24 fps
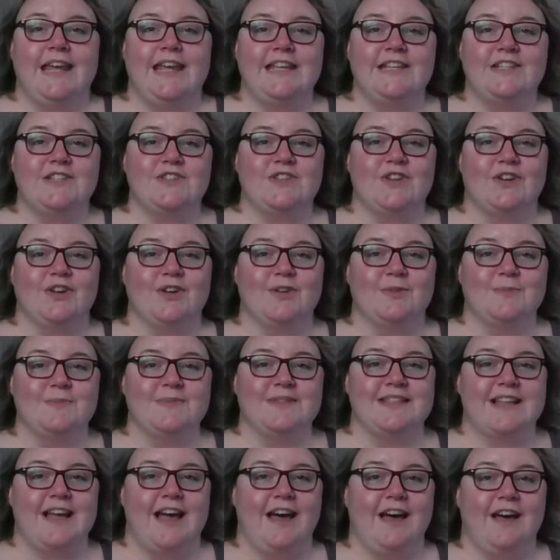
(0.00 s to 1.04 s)
In
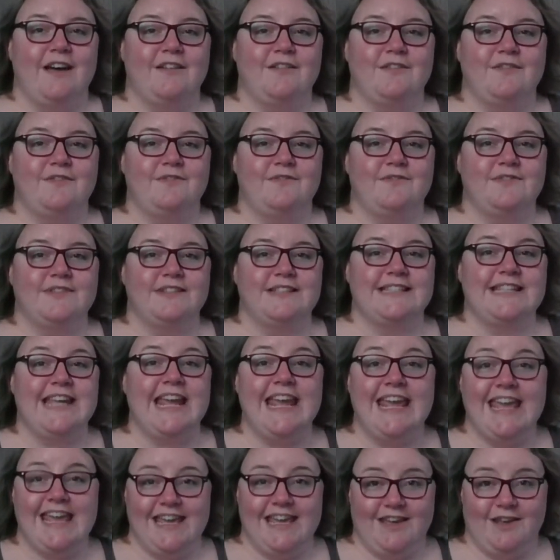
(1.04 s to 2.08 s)
terms of
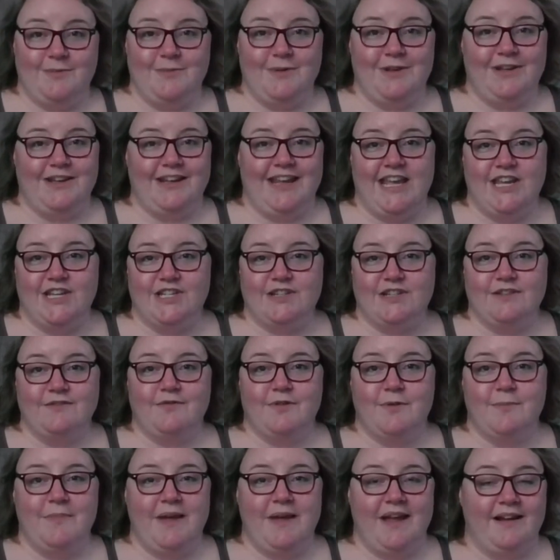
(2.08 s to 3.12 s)
taking communication
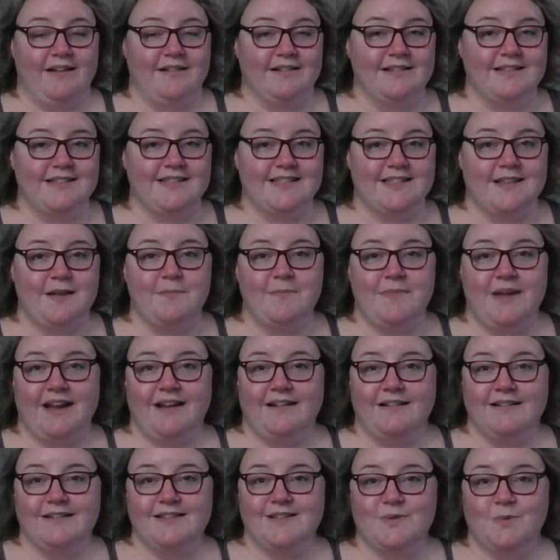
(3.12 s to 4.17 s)
from parents, some
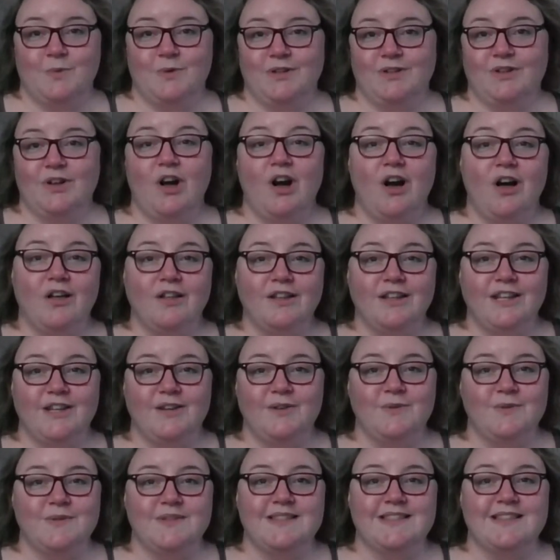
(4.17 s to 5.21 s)
parents will call
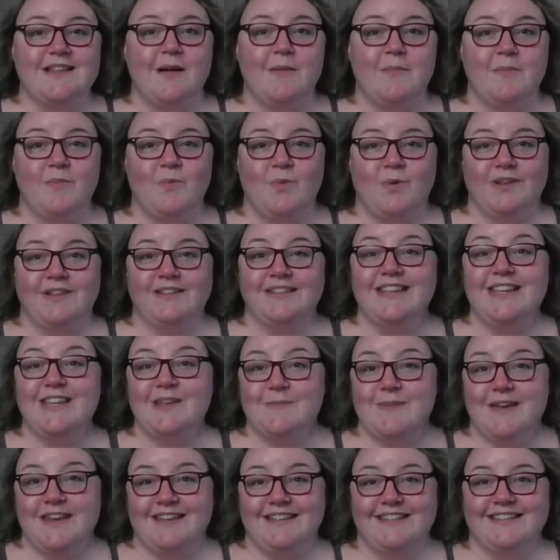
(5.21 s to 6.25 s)
you, some will
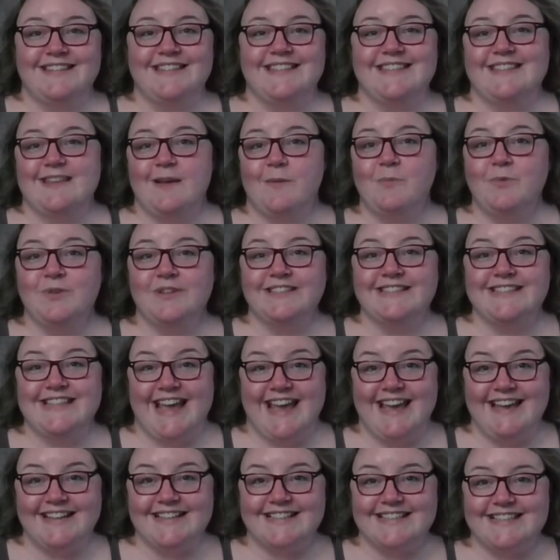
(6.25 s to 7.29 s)
email, and some will
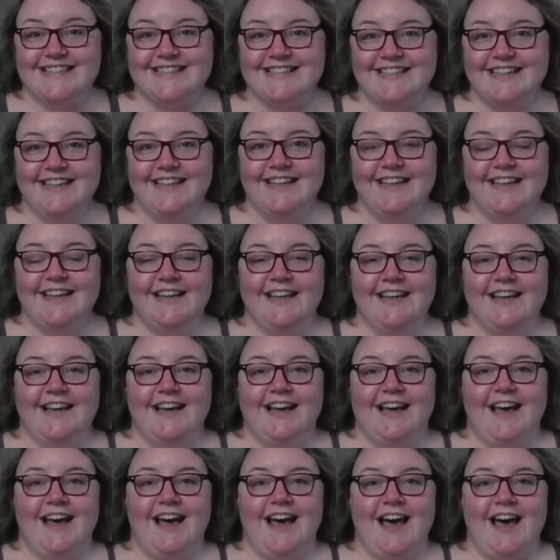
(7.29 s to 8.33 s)
text.
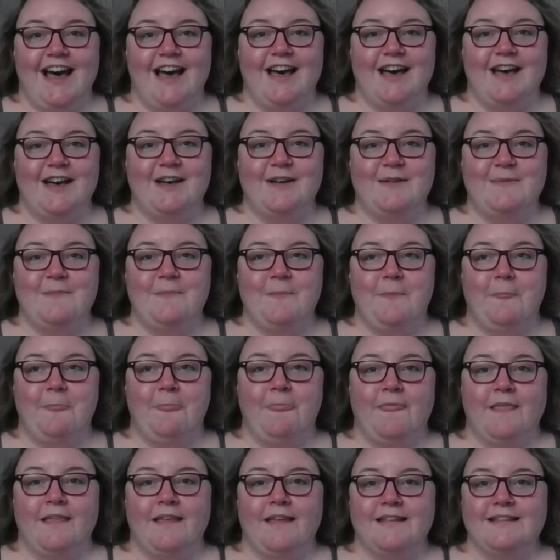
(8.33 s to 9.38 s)
You
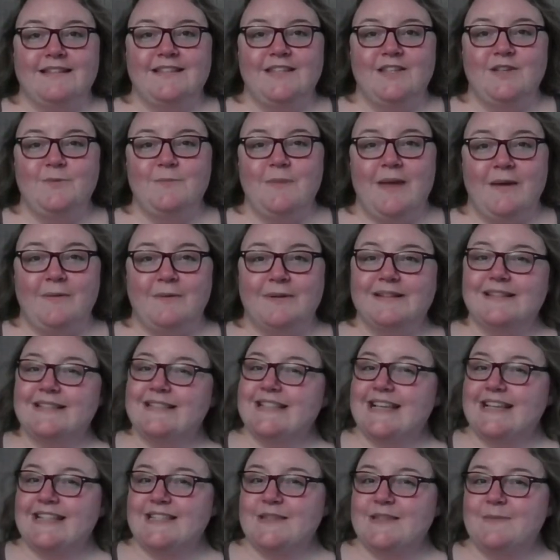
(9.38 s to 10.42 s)
may want to
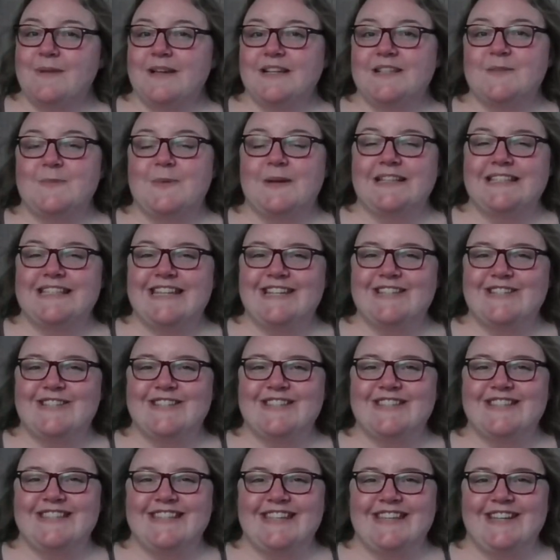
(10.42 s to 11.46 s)
set some
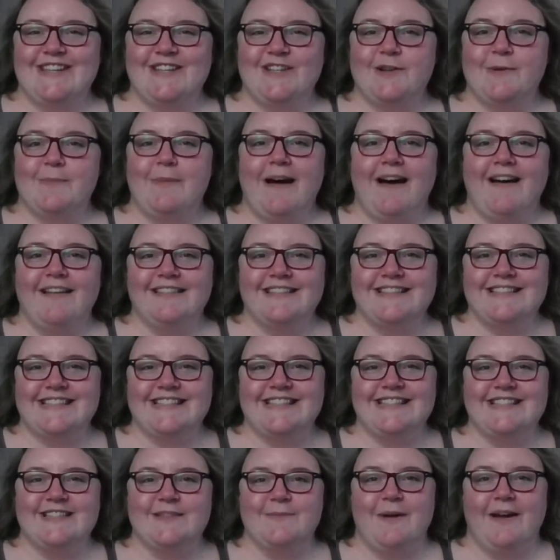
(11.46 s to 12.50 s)
expectations in your
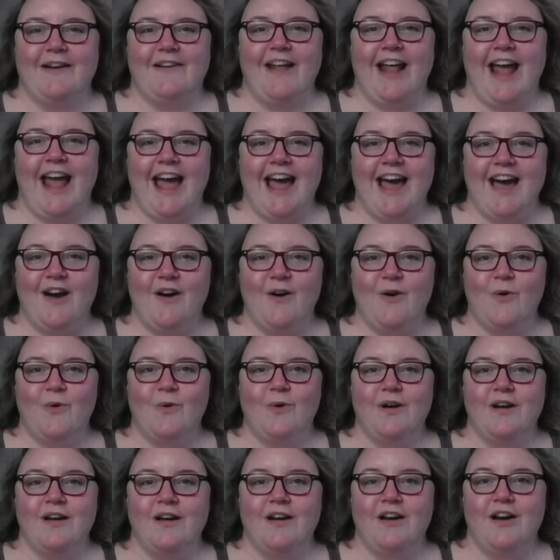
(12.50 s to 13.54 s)
policies about
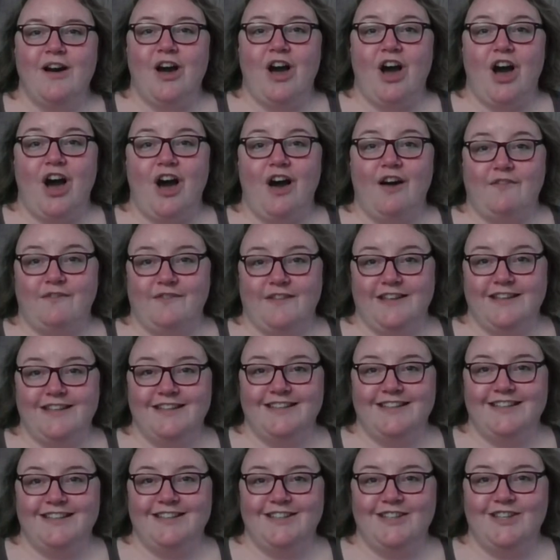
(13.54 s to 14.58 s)
how
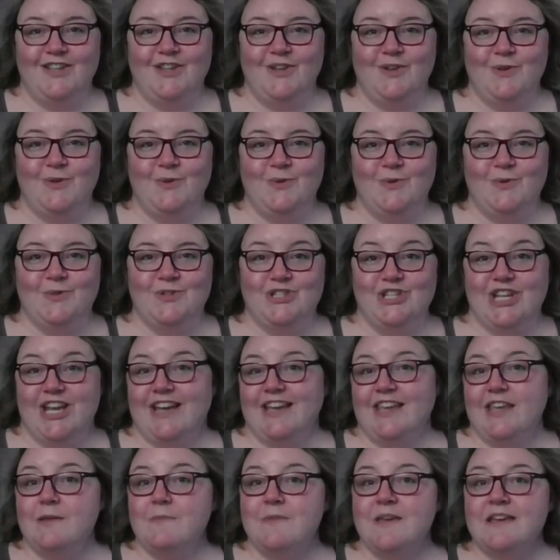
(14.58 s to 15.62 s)
often you
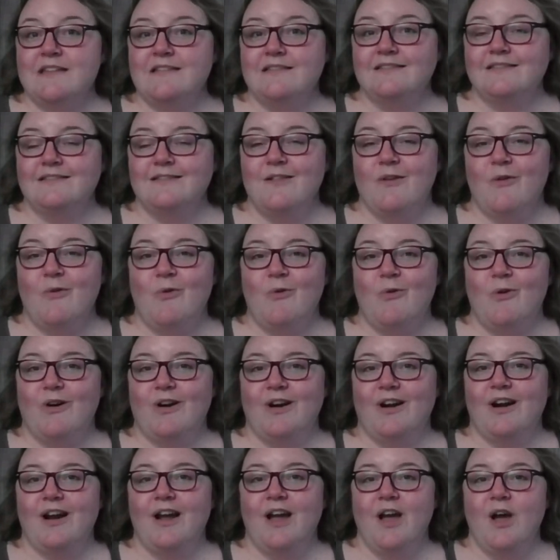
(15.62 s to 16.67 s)
check email
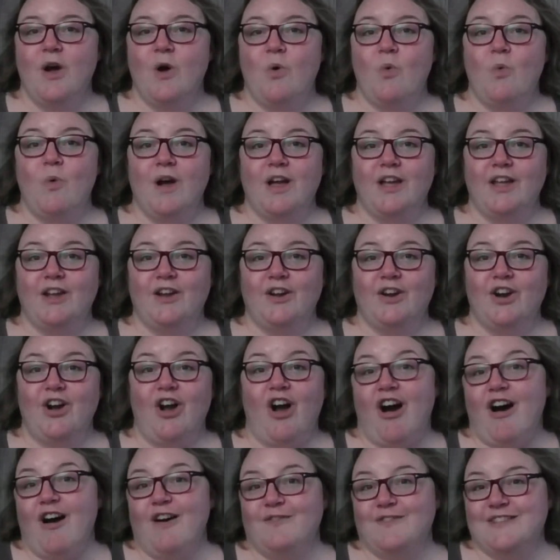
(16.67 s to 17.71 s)
or what
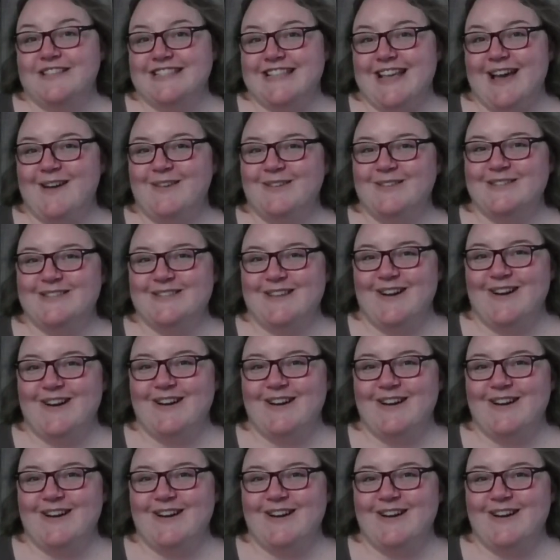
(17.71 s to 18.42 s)
your office hours